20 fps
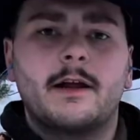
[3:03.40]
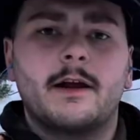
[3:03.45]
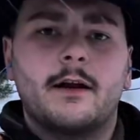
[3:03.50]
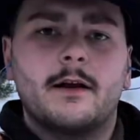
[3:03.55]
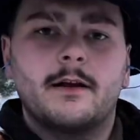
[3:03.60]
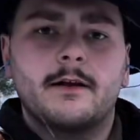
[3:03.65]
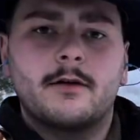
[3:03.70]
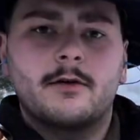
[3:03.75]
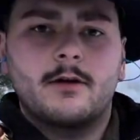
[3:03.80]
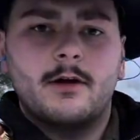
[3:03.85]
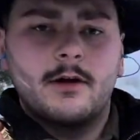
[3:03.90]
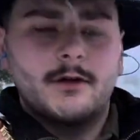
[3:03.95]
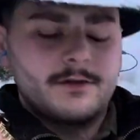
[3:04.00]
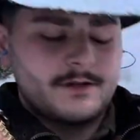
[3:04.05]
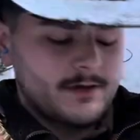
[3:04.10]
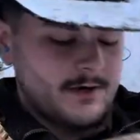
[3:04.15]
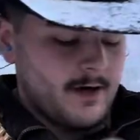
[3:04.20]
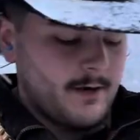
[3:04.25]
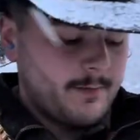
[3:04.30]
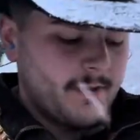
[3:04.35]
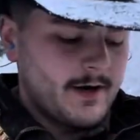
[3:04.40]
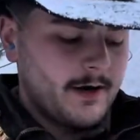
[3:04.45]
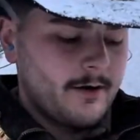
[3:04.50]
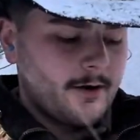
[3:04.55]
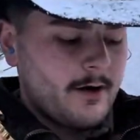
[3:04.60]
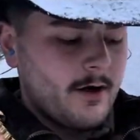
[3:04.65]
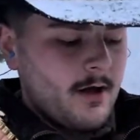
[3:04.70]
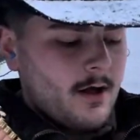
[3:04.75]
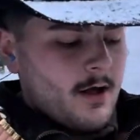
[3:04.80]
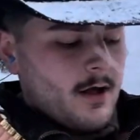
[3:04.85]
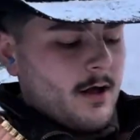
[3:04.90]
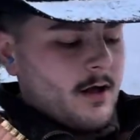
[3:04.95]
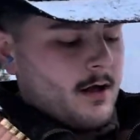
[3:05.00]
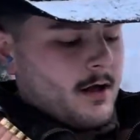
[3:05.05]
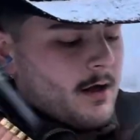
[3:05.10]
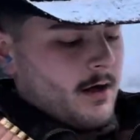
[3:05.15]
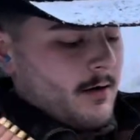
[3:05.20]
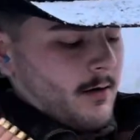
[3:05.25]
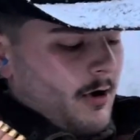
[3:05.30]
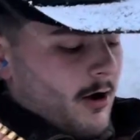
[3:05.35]
a little closer up here
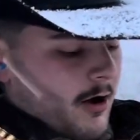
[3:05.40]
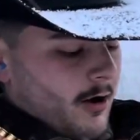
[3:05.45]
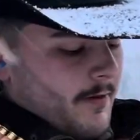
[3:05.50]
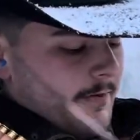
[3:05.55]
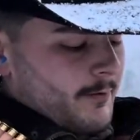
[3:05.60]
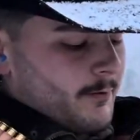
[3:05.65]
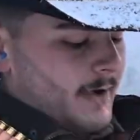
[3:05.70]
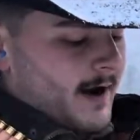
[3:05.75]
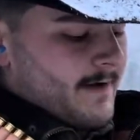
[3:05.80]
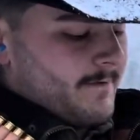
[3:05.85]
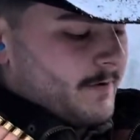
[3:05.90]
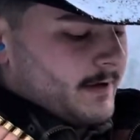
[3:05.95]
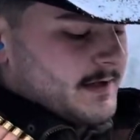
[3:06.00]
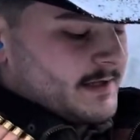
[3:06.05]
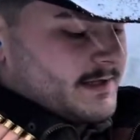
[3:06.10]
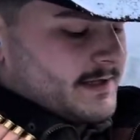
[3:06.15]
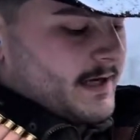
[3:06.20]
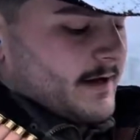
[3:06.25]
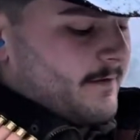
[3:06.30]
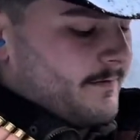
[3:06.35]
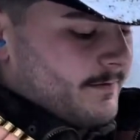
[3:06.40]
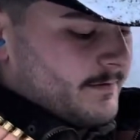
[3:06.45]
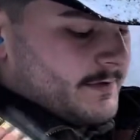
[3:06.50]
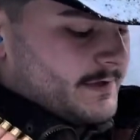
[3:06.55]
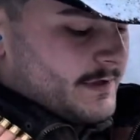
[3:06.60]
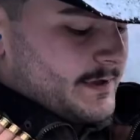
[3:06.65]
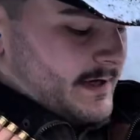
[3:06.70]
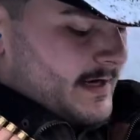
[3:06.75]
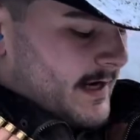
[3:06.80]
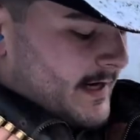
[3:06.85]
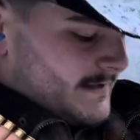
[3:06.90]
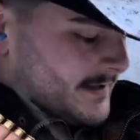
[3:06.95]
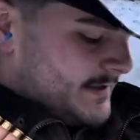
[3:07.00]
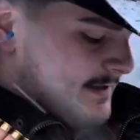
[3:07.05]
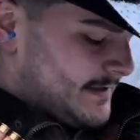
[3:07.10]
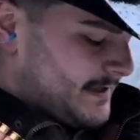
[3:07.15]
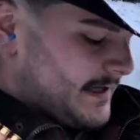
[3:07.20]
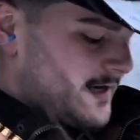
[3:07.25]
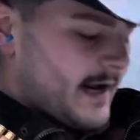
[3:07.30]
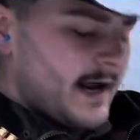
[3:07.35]
on the rifle itself so you guys can
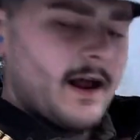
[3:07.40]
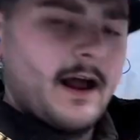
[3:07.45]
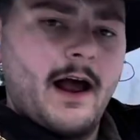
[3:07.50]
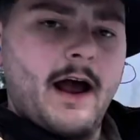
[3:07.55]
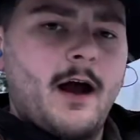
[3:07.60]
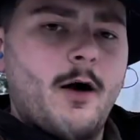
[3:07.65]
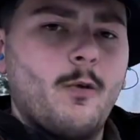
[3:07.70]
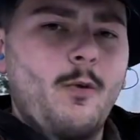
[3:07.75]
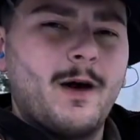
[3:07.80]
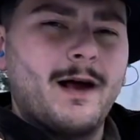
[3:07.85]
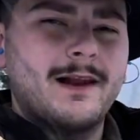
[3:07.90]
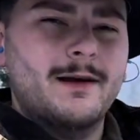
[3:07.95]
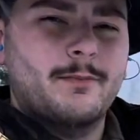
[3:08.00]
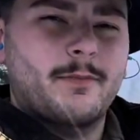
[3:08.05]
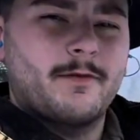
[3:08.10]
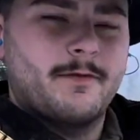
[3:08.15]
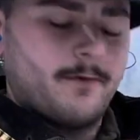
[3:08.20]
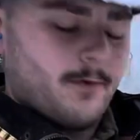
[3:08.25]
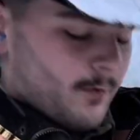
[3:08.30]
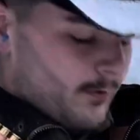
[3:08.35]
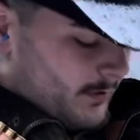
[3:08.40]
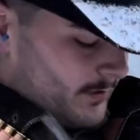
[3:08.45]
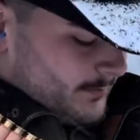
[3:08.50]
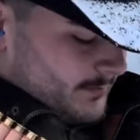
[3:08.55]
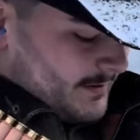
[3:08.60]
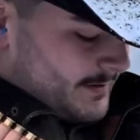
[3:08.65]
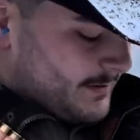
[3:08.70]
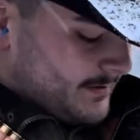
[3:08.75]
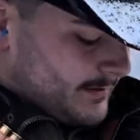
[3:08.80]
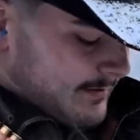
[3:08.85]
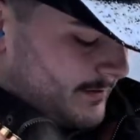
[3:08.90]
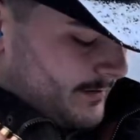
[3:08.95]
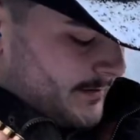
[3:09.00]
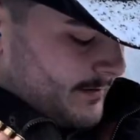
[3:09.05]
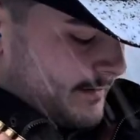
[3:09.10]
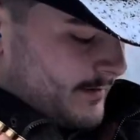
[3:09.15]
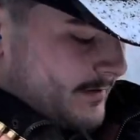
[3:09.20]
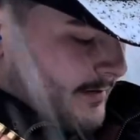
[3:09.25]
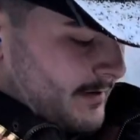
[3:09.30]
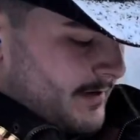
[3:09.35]
see how well it performs
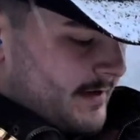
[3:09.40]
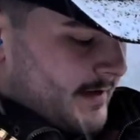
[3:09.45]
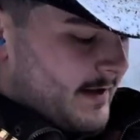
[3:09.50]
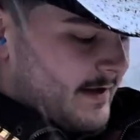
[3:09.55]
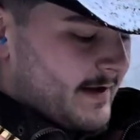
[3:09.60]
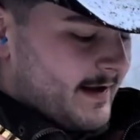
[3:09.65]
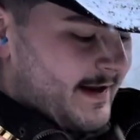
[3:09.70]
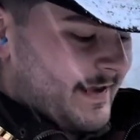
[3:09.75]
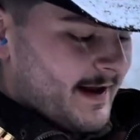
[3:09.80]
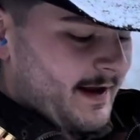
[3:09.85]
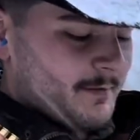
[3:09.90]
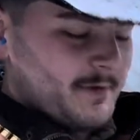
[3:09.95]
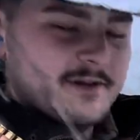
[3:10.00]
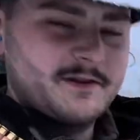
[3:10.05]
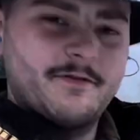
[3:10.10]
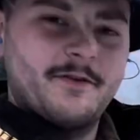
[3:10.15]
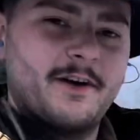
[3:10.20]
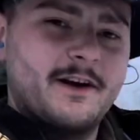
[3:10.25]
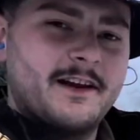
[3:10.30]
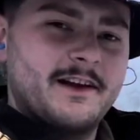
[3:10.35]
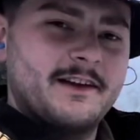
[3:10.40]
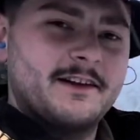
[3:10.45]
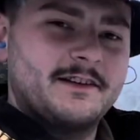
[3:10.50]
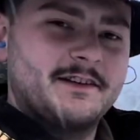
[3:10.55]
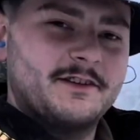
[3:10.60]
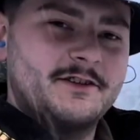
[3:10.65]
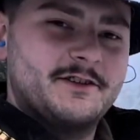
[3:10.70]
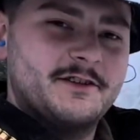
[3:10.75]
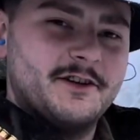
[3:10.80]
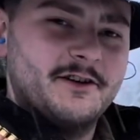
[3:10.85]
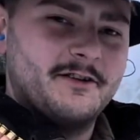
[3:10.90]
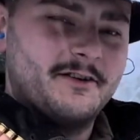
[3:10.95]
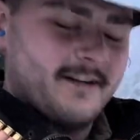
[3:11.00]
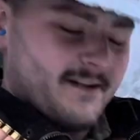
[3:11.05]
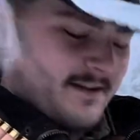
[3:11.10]
and how much fun it is to shoot.